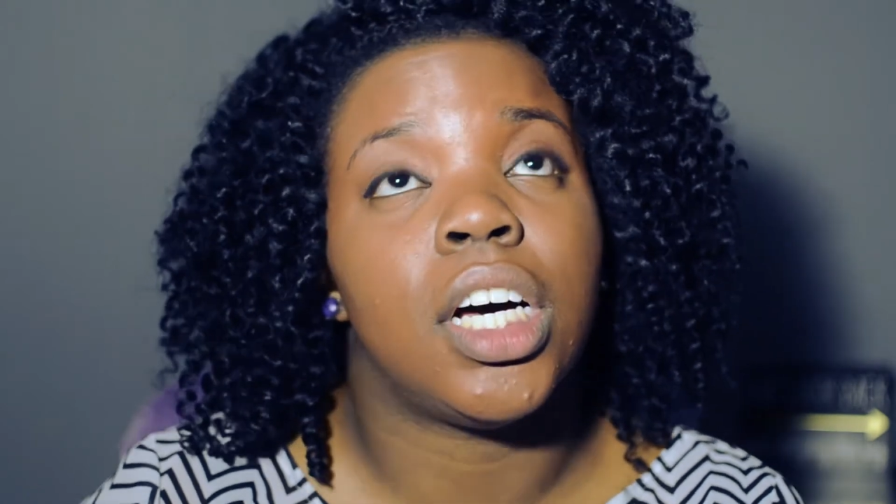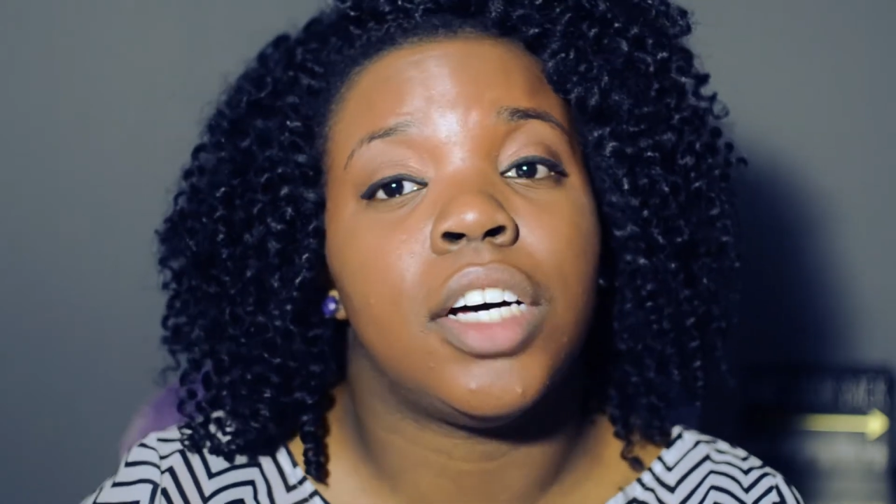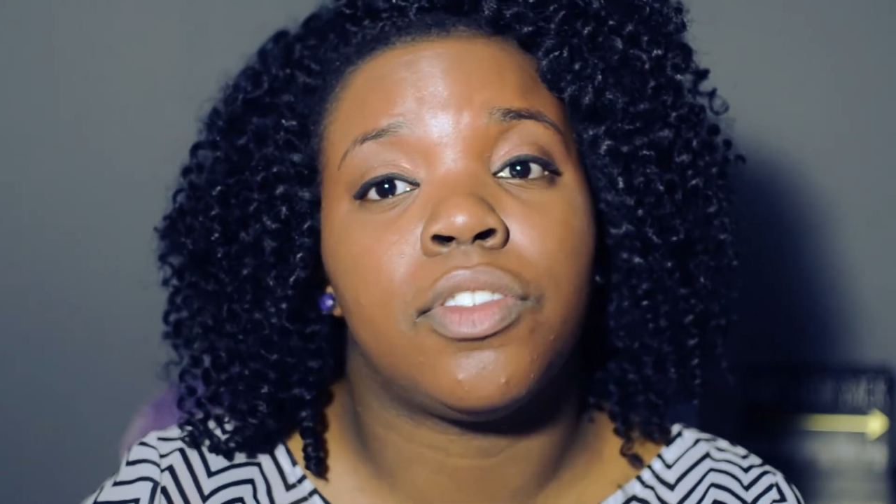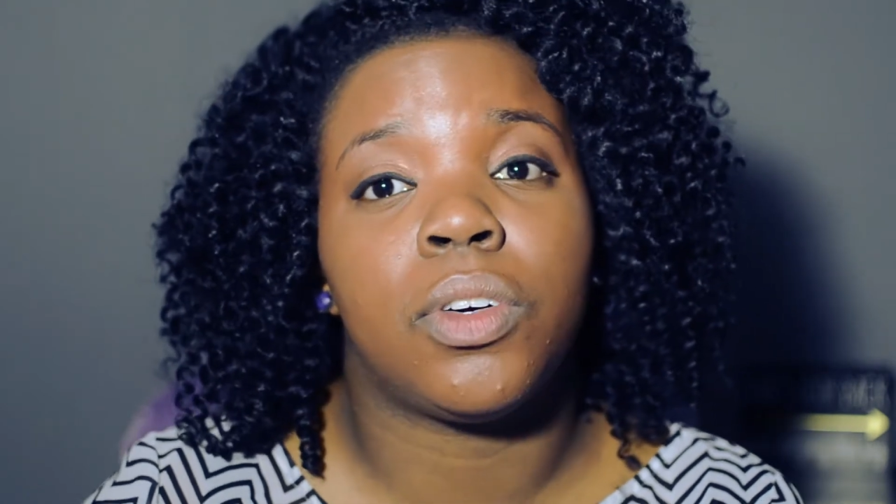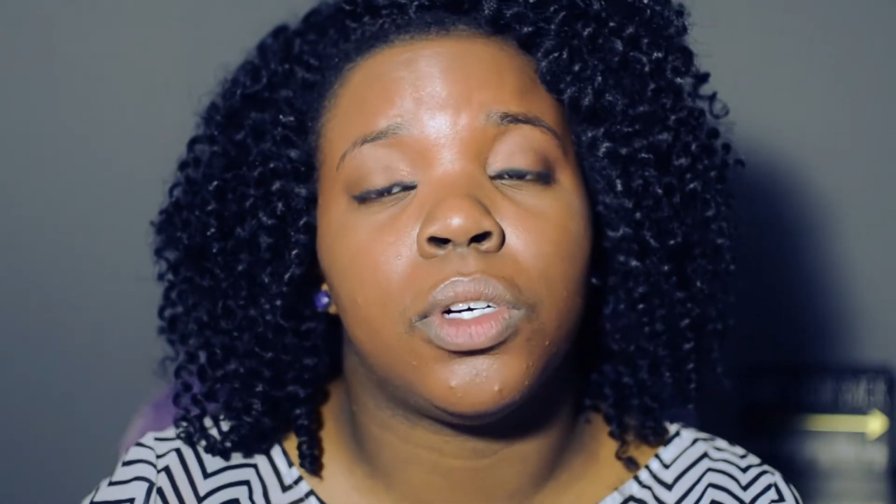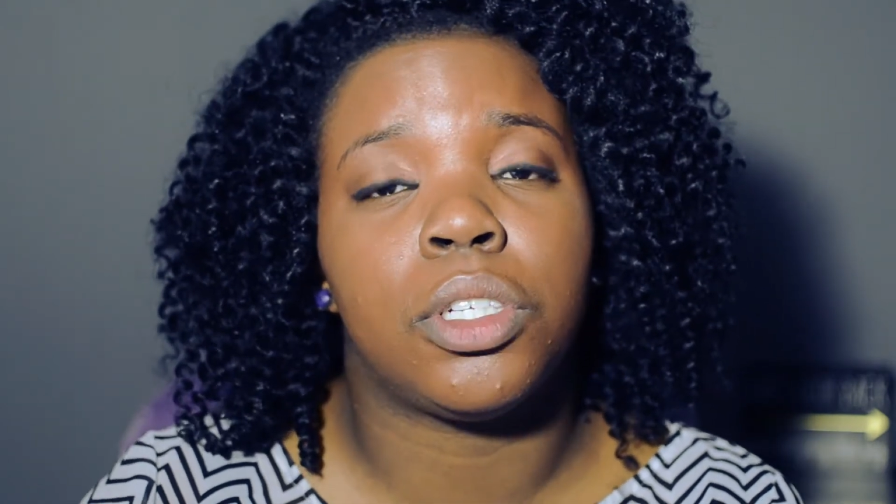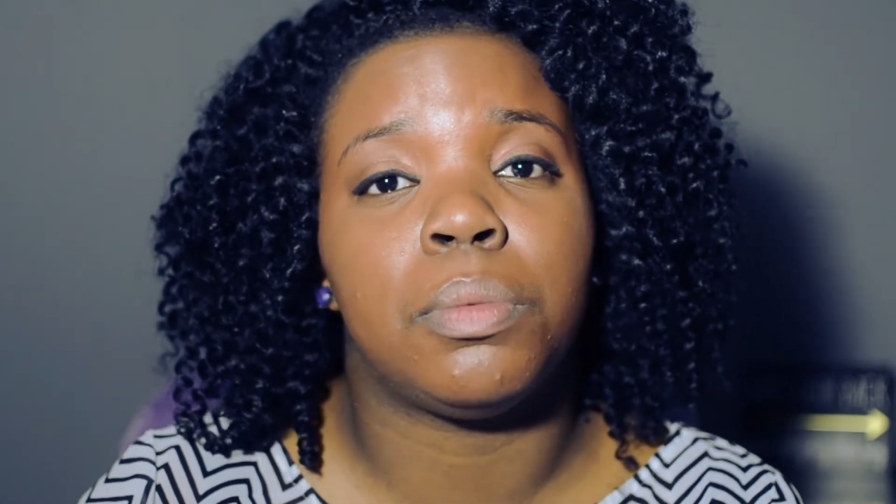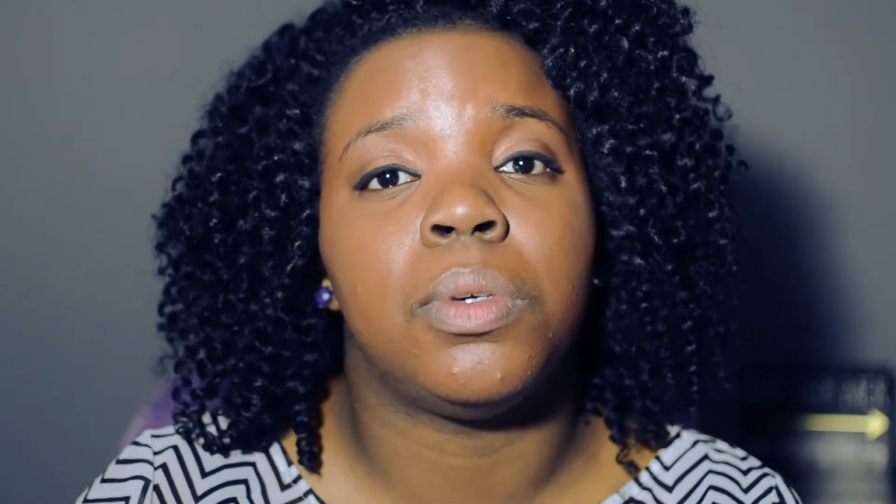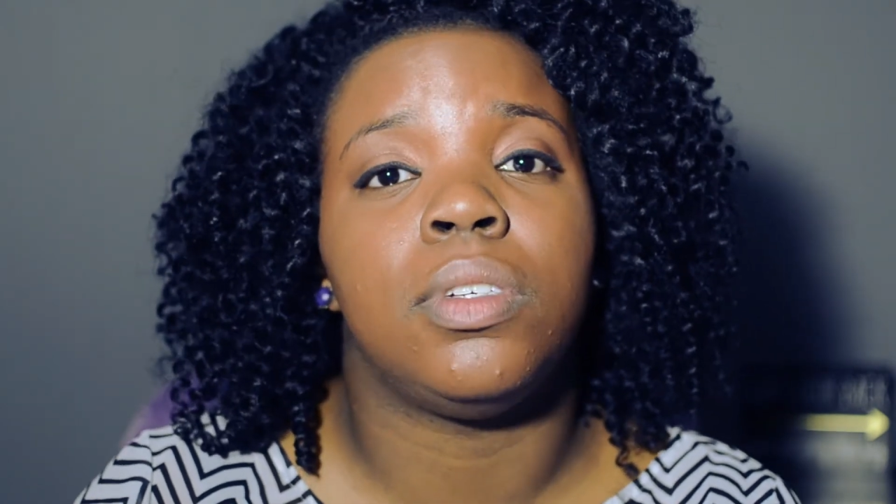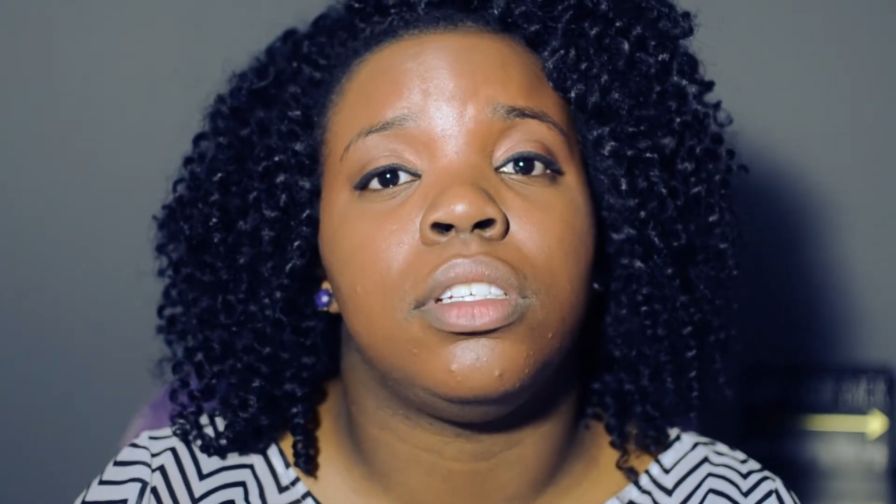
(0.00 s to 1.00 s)
of course
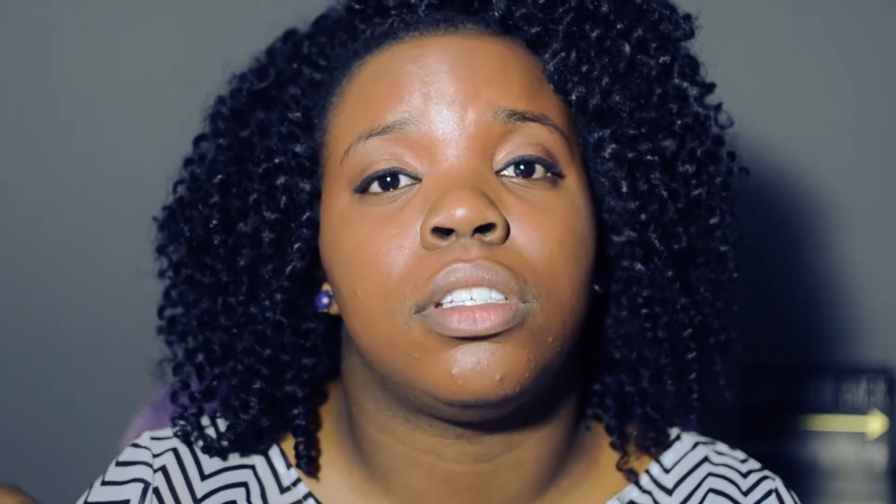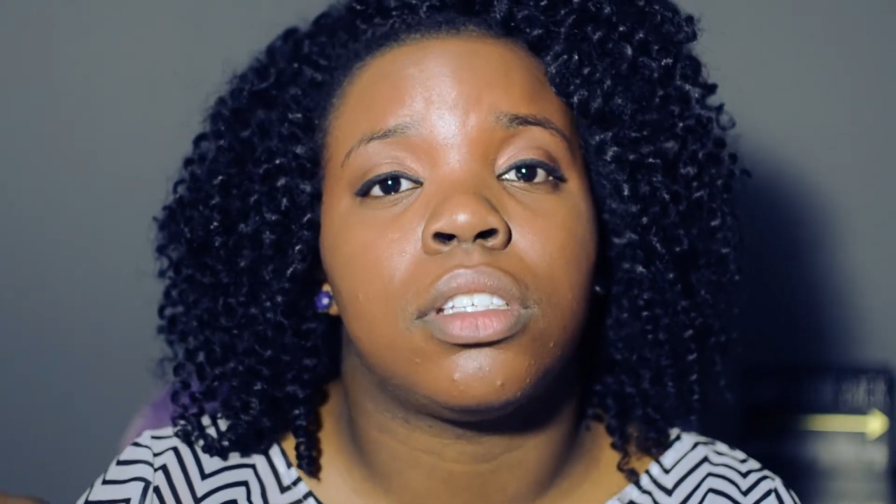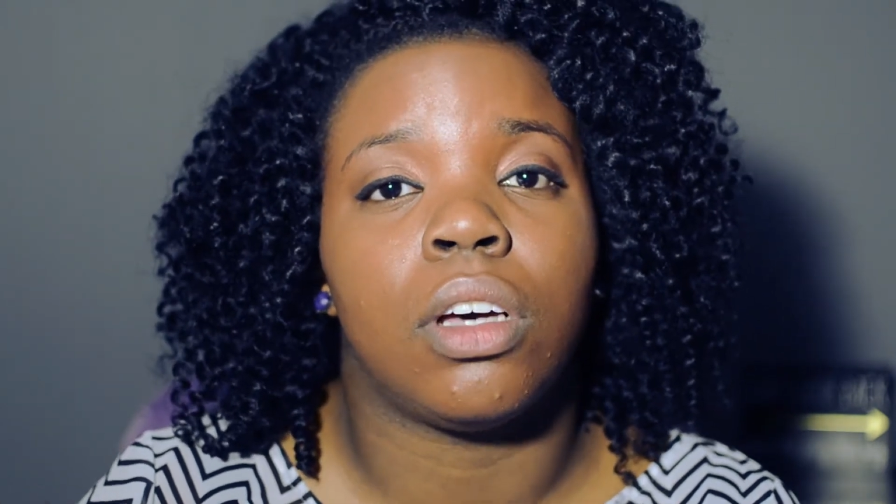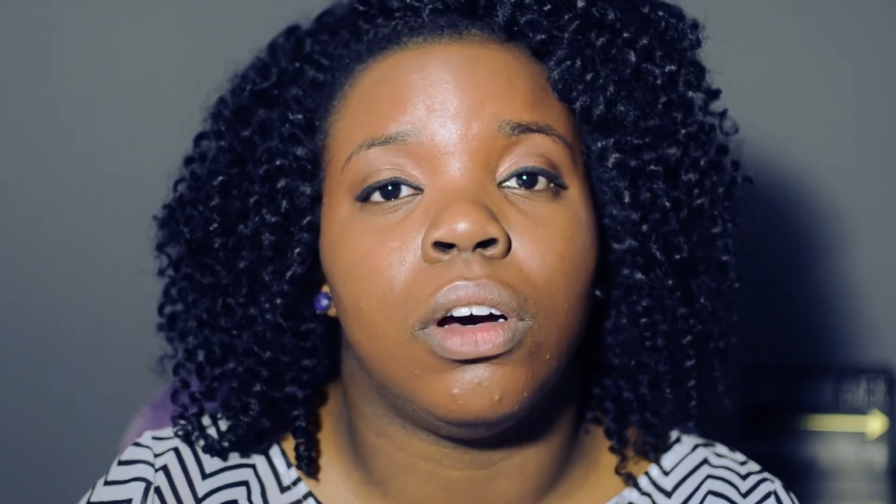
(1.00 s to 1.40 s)
Moniece